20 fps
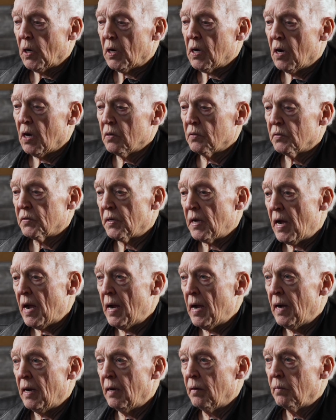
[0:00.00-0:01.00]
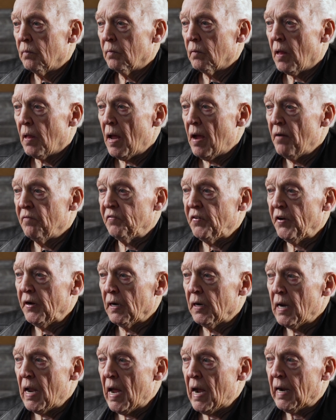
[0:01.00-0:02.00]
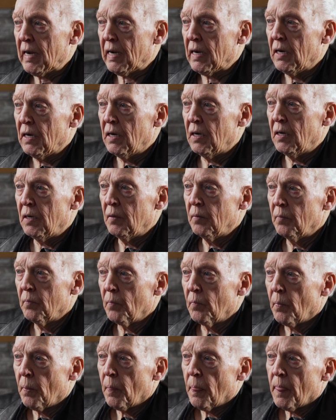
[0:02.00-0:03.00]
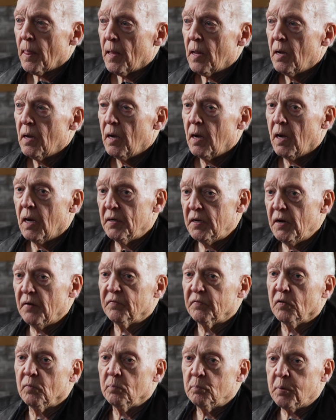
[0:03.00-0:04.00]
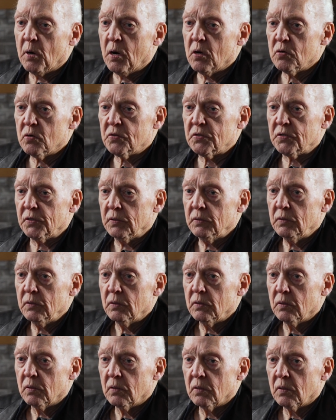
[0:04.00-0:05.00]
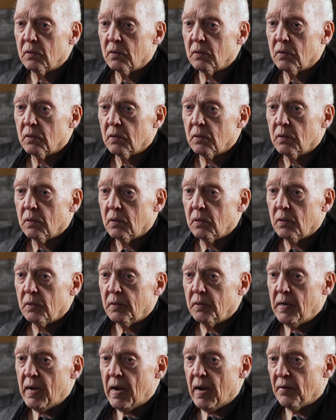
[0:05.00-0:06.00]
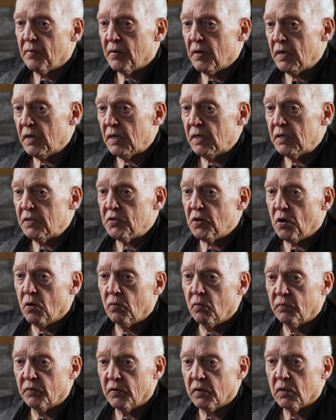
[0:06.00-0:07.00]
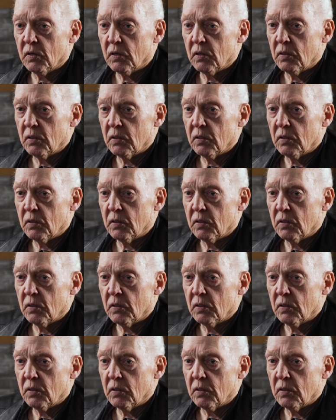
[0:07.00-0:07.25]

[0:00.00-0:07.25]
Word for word: because I, um, I feel like uh, a different person now that it's over.